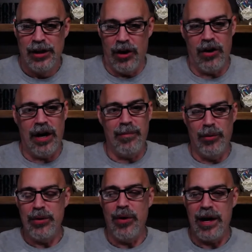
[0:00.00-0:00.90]
Oh, I'm
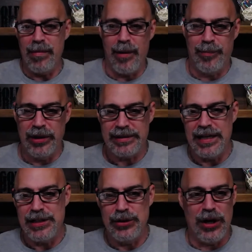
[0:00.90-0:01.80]
going to be wearing my
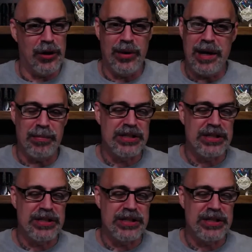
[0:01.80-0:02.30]
birthday suit all the way up